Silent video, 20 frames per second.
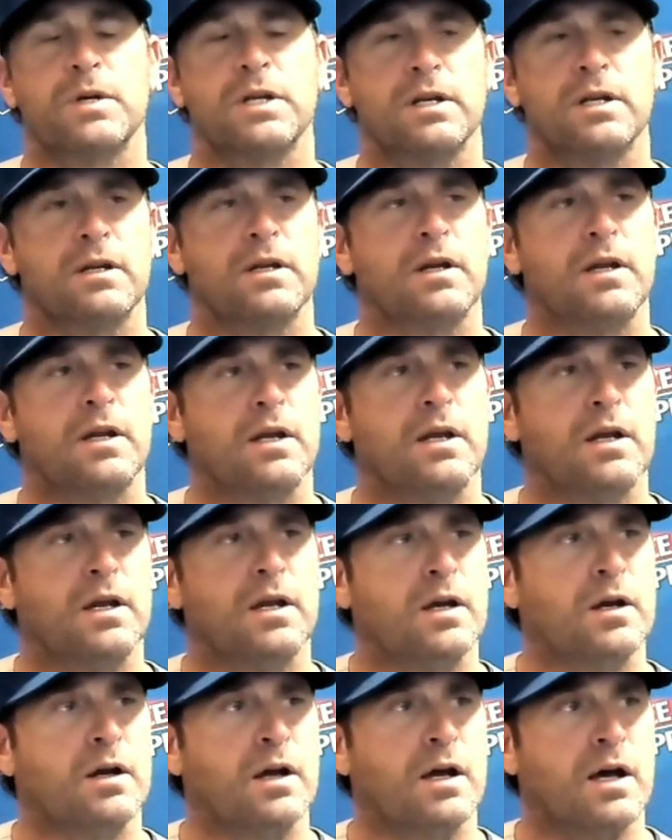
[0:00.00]
But
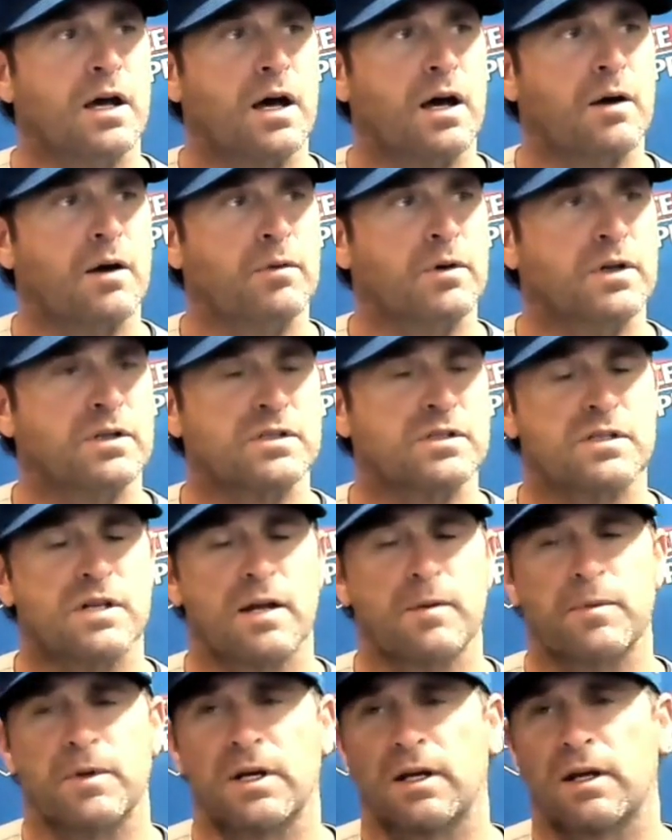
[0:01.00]
a real
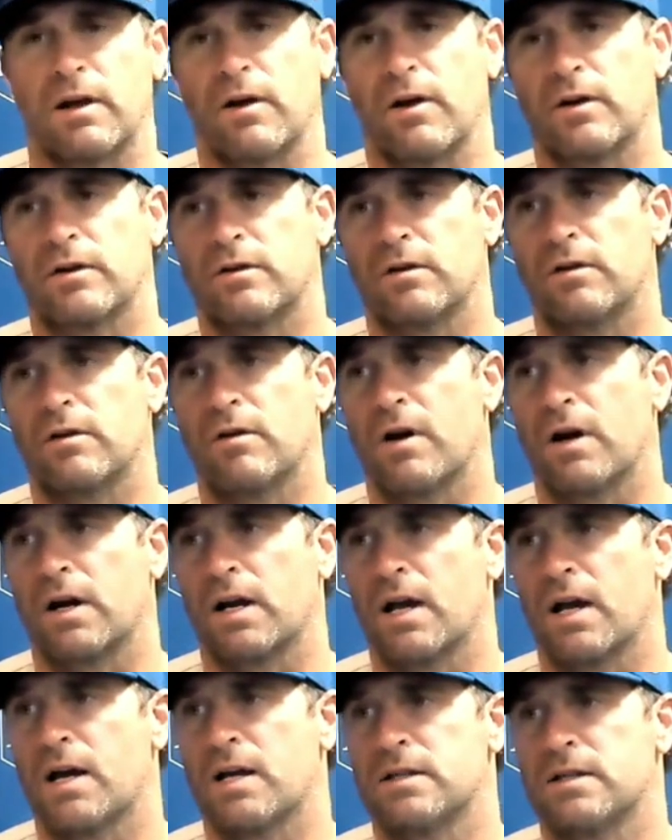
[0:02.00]
statement of character to our
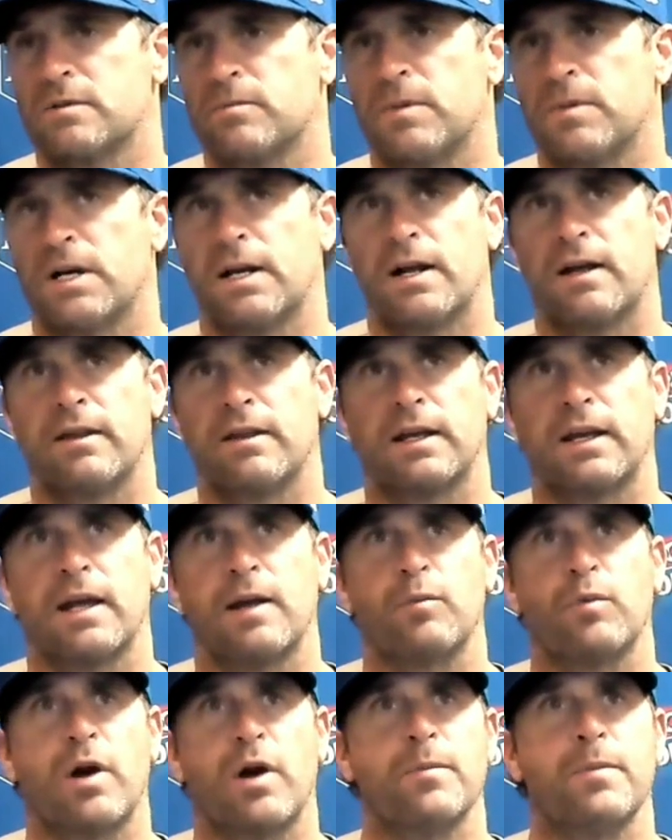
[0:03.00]
guys about how they
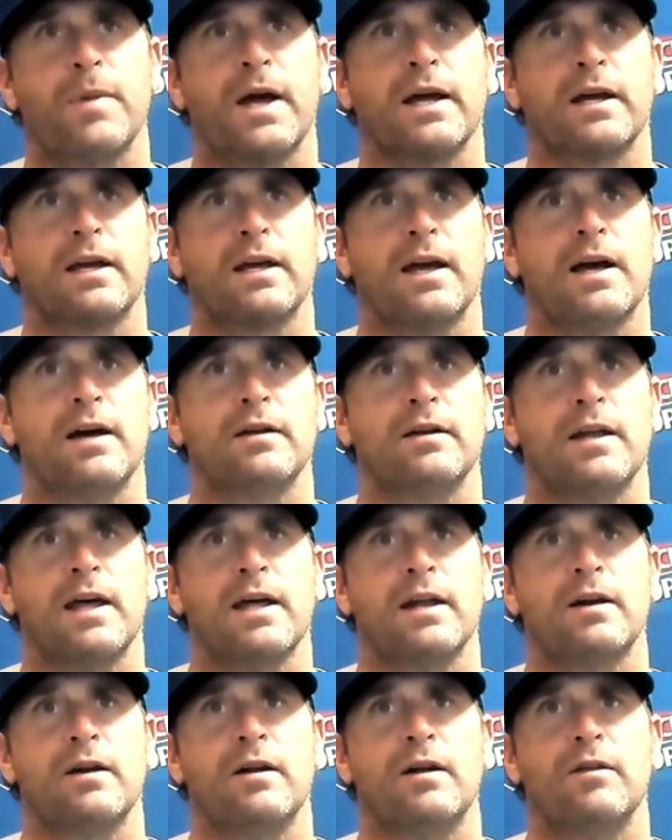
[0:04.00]
came right back out and
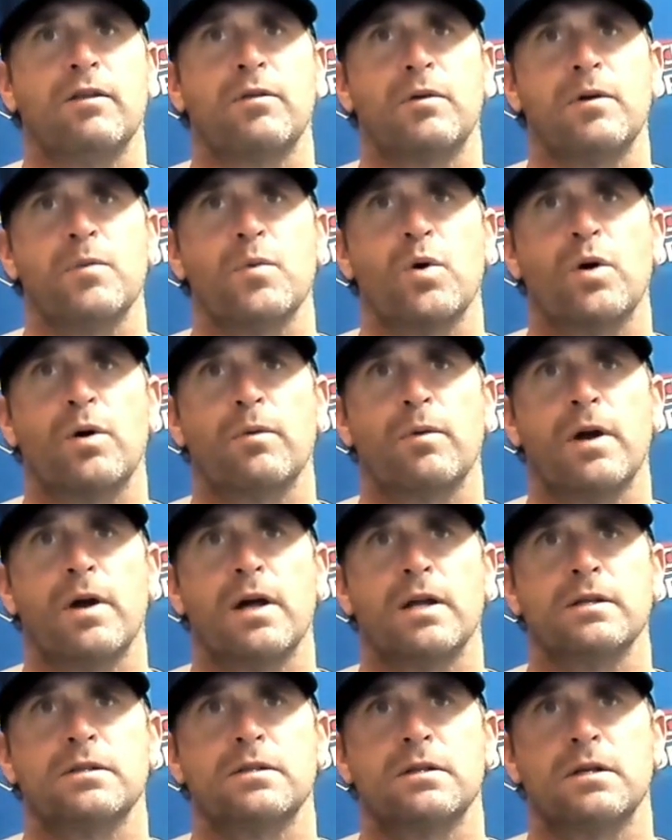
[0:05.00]
added on three more
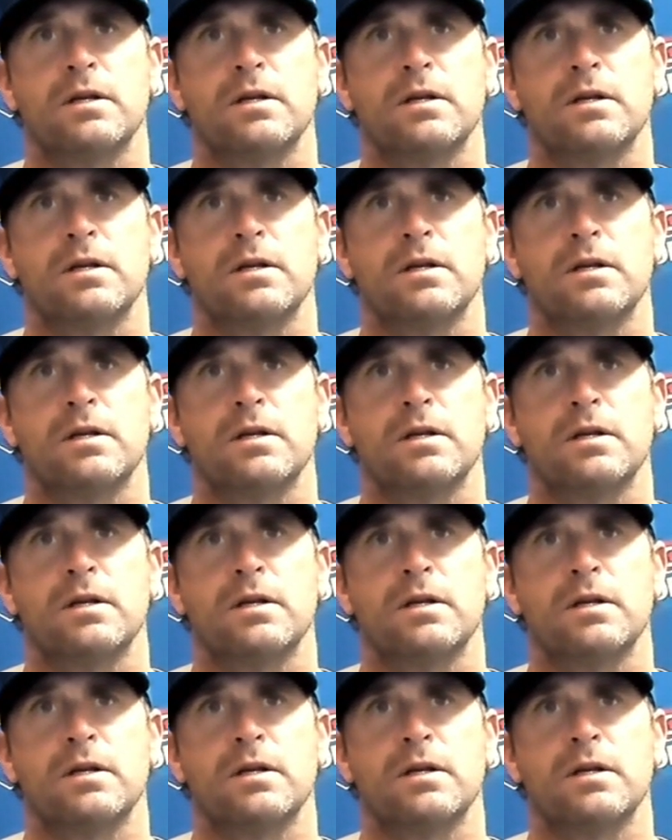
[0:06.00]
runs.